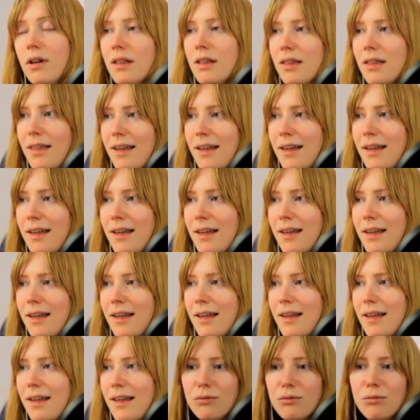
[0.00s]
let's
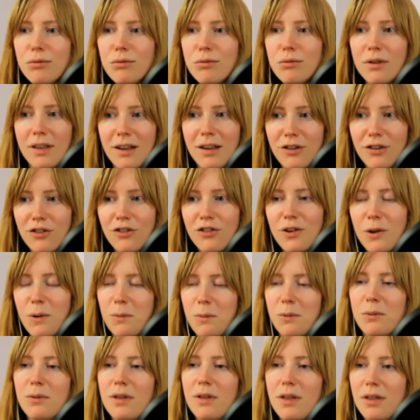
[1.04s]
build
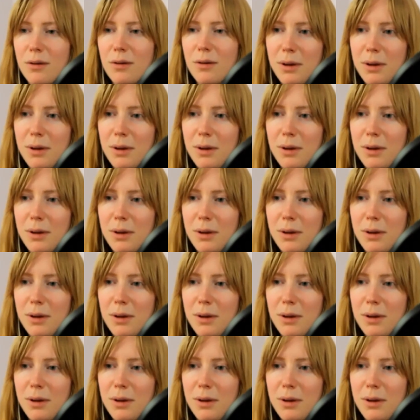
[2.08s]
relationships with other